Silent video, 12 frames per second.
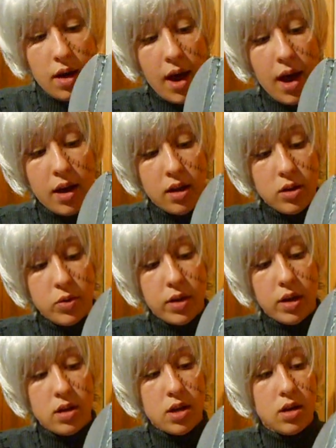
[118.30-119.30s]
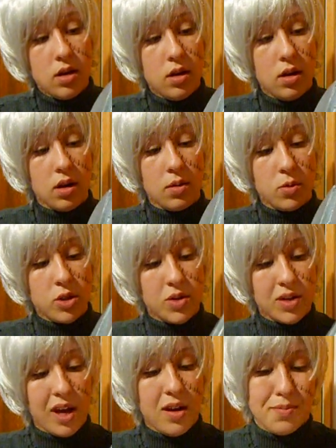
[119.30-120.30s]
hot glued it, which
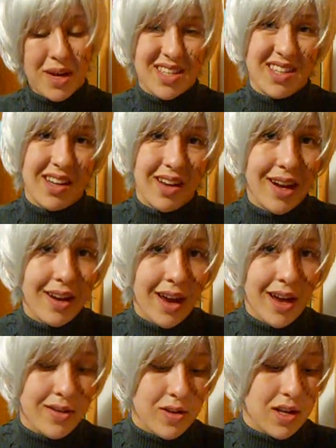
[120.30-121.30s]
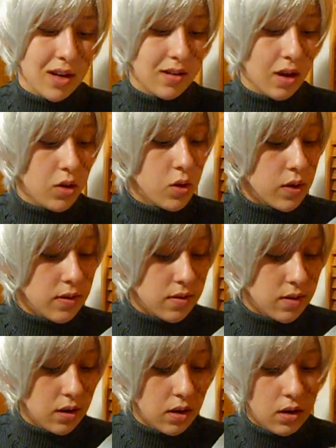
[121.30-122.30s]
is kind of messy and it kind of sticks out. You can
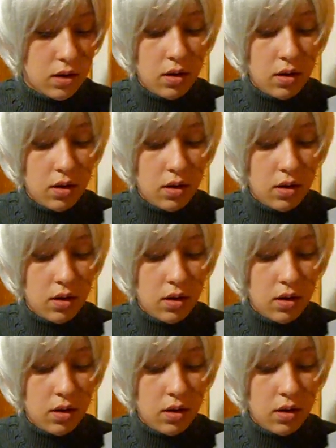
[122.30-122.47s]
see,